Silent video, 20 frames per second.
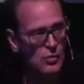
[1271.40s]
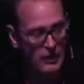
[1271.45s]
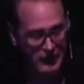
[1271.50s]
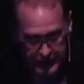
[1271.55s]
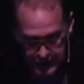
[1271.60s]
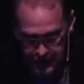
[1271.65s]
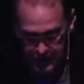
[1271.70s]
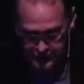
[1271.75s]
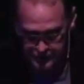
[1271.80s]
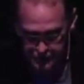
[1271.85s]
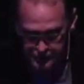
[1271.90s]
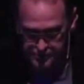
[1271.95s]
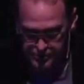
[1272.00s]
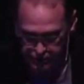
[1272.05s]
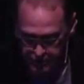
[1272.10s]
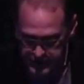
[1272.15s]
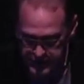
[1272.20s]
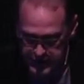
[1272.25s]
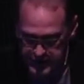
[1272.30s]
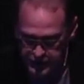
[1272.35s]
what God's
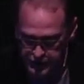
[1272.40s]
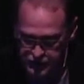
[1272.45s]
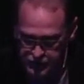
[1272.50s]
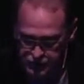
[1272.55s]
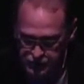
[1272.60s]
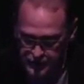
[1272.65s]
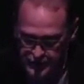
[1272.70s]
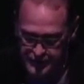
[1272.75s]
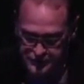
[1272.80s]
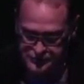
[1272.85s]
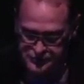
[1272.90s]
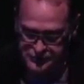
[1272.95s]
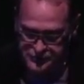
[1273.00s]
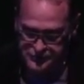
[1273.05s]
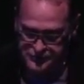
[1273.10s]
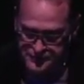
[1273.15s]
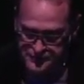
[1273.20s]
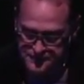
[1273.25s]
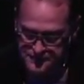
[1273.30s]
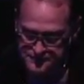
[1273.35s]
bringing to us.
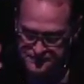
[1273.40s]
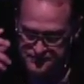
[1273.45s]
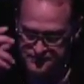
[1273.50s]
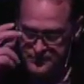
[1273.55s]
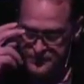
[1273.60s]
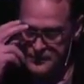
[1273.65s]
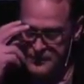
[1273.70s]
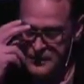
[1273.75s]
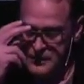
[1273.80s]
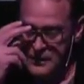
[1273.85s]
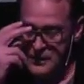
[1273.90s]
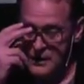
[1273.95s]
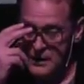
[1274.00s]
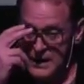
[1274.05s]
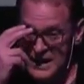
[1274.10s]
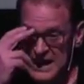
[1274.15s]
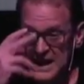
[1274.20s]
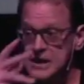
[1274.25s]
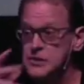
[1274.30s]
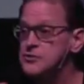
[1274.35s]

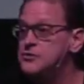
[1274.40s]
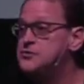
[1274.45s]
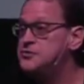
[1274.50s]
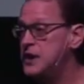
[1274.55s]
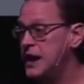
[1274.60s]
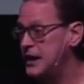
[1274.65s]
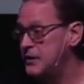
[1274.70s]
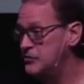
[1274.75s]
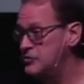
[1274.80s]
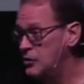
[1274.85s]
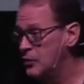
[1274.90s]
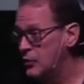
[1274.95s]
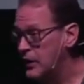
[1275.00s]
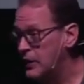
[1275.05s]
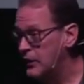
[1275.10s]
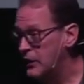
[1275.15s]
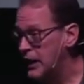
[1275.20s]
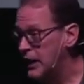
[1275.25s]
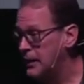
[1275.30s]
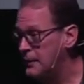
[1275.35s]
In
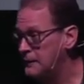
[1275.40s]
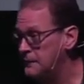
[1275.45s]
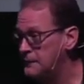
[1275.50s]
January,